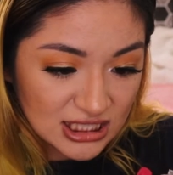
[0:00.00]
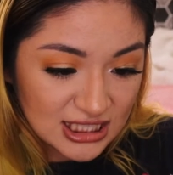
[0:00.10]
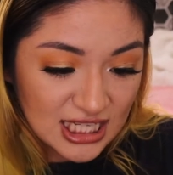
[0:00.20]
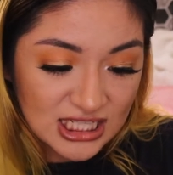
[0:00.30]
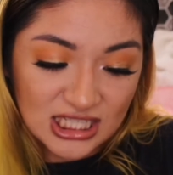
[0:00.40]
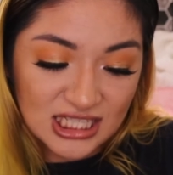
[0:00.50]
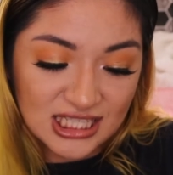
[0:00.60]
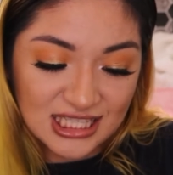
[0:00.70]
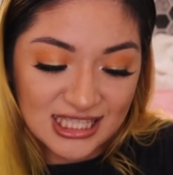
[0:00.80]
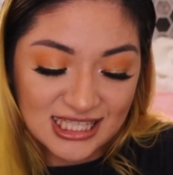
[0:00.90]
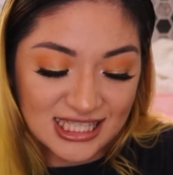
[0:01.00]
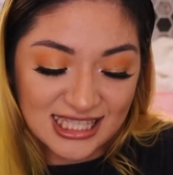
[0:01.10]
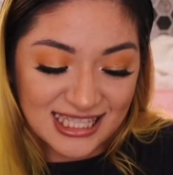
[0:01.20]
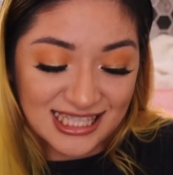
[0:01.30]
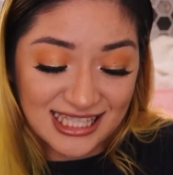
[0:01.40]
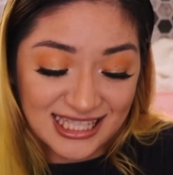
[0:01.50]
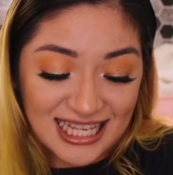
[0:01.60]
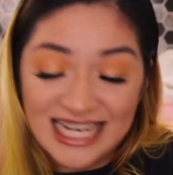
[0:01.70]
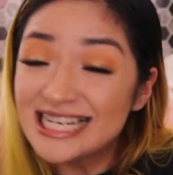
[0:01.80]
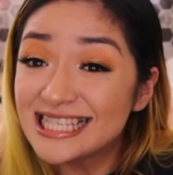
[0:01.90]
that's just,
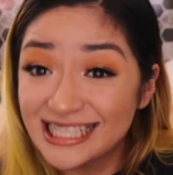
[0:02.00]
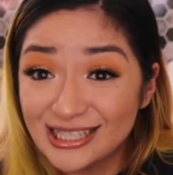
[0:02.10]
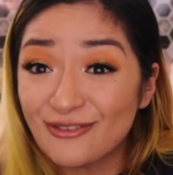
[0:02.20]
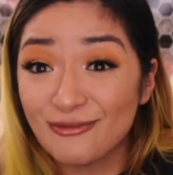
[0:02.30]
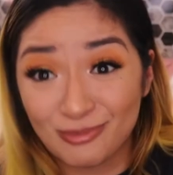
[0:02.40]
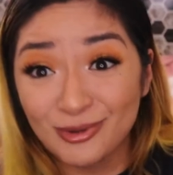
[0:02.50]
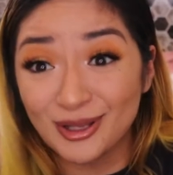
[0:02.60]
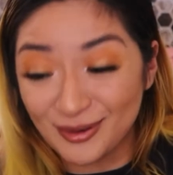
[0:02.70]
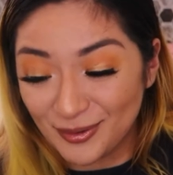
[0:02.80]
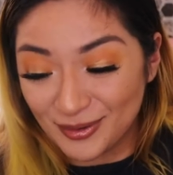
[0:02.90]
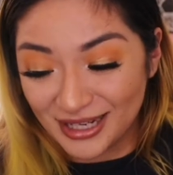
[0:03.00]
these are really old.